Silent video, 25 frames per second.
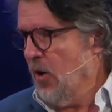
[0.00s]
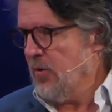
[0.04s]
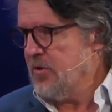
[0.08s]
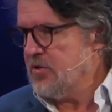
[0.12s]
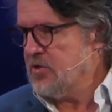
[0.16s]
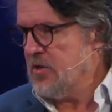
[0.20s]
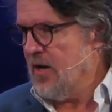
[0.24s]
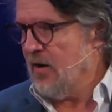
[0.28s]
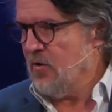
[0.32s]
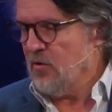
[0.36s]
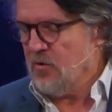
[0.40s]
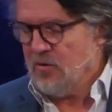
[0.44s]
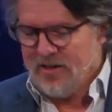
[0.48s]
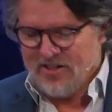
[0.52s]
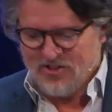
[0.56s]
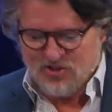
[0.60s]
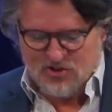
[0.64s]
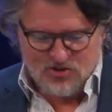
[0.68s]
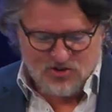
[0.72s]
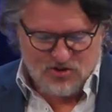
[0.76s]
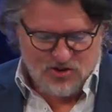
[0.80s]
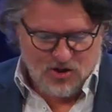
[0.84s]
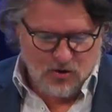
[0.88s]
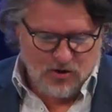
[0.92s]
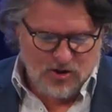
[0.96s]
He's not
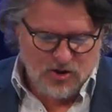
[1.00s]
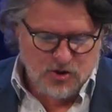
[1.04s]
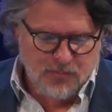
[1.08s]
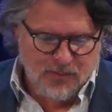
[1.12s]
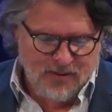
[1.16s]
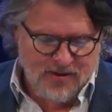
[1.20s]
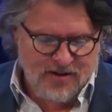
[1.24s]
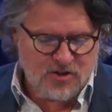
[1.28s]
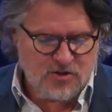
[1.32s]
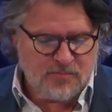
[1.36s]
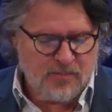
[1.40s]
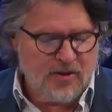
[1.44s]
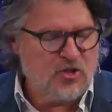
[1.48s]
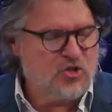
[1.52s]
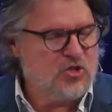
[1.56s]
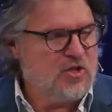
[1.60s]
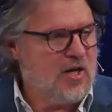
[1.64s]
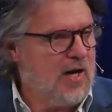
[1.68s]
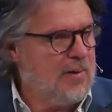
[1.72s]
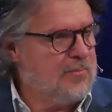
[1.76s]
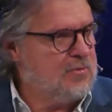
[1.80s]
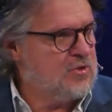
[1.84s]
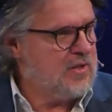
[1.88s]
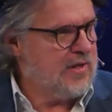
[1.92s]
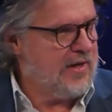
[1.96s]
necessarily spending as much
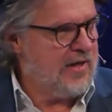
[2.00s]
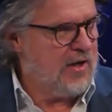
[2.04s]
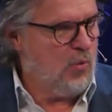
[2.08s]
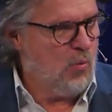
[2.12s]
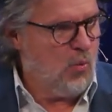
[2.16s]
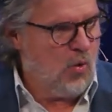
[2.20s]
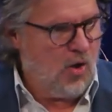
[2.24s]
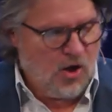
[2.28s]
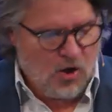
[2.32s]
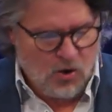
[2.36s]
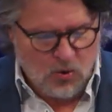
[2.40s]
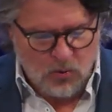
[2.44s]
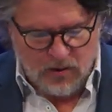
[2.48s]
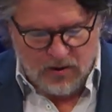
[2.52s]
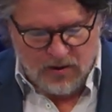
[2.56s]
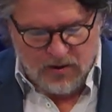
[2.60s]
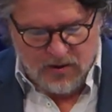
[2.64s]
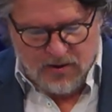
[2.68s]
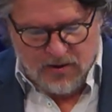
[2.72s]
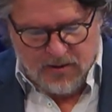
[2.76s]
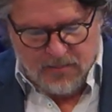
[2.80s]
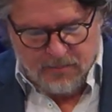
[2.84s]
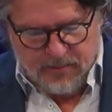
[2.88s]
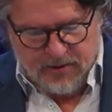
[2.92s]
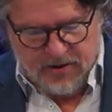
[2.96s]
time saying, Whoa,
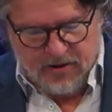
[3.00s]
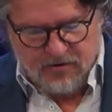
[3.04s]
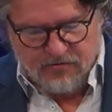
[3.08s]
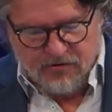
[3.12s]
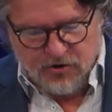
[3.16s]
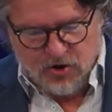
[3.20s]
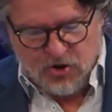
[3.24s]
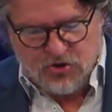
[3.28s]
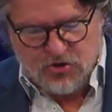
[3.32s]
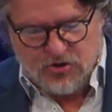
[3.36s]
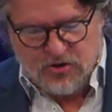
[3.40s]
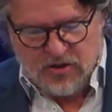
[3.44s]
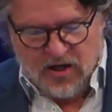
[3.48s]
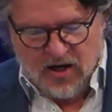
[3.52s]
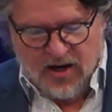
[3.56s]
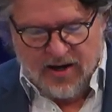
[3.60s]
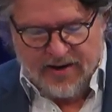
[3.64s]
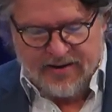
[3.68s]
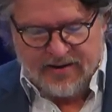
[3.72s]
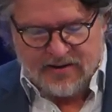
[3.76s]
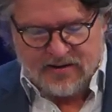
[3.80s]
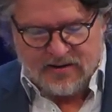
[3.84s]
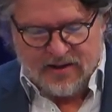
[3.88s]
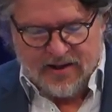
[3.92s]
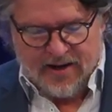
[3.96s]
but in verse 9
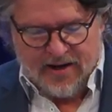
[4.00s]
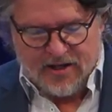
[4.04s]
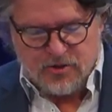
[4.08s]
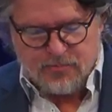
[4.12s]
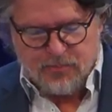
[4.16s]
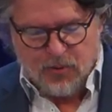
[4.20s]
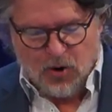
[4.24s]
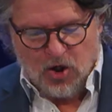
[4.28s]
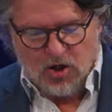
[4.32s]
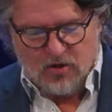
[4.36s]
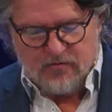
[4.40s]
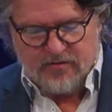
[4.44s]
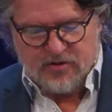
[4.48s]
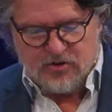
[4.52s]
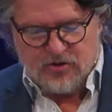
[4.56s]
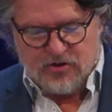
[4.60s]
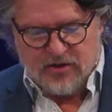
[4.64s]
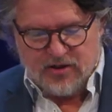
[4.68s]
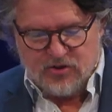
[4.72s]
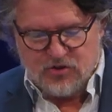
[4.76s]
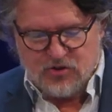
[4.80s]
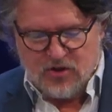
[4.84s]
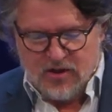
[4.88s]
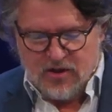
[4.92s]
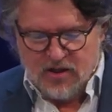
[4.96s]
of the last part of he
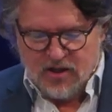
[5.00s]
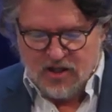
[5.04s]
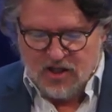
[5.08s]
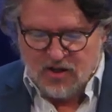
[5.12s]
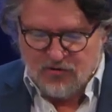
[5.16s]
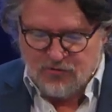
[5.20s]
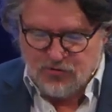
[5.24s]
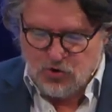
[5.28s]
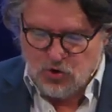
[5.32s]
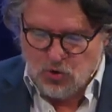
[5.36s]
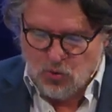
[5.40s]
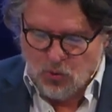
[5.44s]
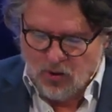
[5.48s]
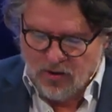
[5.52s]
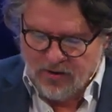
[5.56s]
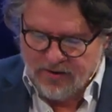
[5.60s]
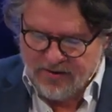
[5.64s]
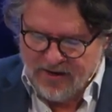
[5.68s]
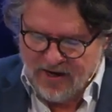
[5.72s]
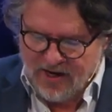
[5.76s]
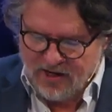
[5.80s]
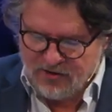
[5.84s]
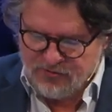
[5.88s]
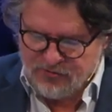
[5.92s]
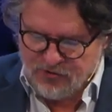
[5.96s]
says, If you are
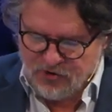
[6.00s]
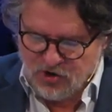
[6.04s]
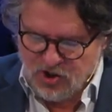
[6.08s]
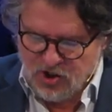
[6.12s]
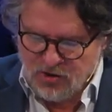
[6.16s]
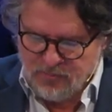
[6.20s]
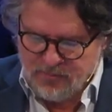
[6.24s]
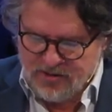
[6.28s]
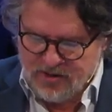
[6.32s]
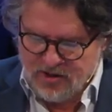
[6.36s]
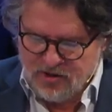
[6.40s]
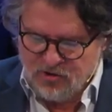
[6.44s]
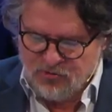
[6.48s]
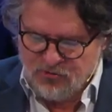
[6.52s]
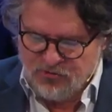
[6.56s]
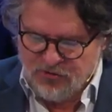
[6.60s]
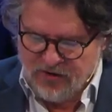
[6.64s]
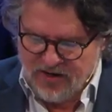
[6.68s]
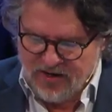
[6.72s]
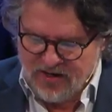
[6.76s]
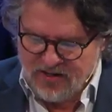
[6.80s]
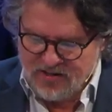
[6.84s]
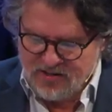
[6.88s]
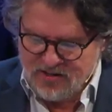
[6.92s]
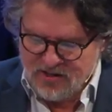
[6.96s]
not firm in
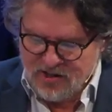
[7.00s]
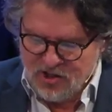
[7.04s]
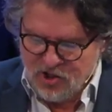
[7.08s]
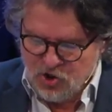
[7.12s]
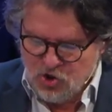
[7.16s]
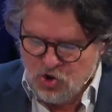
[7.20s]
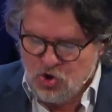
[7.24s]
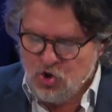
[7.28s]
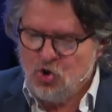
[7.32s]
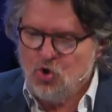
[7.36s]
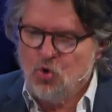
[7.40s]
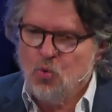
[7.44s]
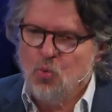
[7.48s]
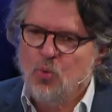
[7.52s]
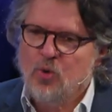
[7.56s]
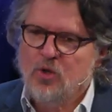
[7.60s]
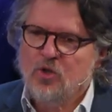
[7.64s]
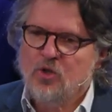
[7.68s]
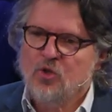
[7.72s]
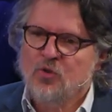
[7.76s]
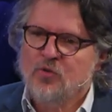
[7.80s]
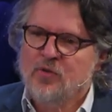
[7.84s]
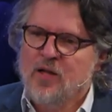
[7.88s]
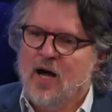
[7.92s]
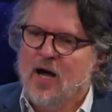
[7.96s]
faith, you
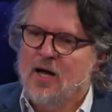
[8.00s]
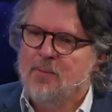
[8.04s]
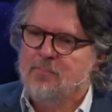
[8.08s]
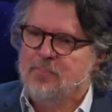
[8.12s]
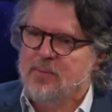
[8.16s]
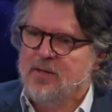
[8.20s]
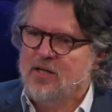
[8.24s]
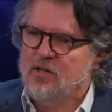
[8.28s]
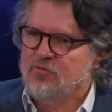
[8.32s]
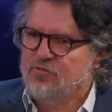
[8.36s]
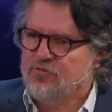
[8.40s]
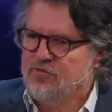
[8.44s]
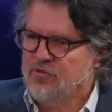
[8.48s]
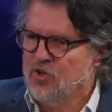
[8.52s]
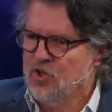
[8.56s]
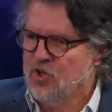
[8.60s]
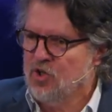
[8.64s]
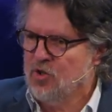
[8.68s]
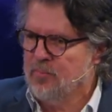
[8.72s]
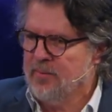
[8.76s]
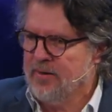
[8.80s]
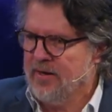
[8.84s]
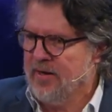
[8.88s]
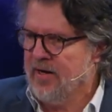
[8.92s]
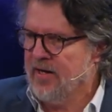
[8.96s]
will not be
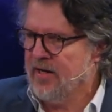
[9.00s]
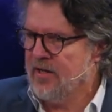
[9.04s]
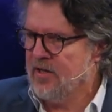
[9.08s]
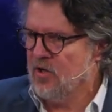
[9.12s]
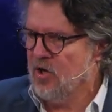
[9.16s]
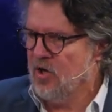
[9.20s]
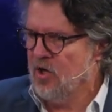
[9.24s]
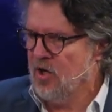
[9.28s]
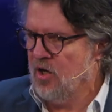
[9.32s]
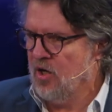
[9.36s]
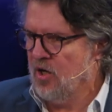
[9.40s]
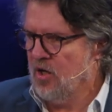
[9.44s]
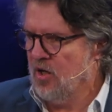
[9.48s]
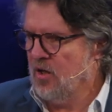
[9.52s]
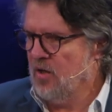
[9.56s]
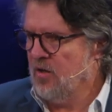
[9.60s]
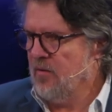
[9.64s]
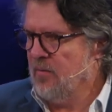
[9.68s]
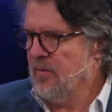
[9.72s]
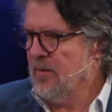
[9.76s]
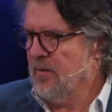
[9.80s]
firm at all.